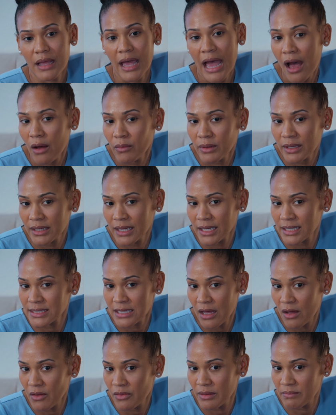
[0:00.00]
how can I
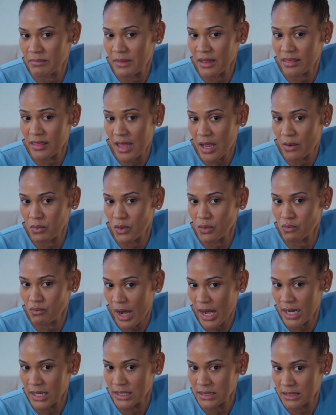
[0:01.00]
tell them that they were
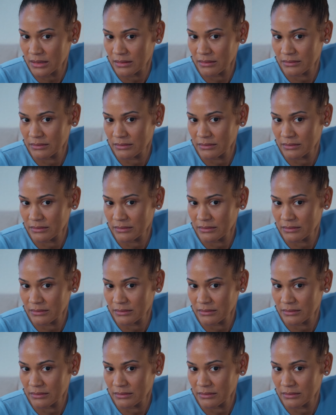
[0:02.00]
right?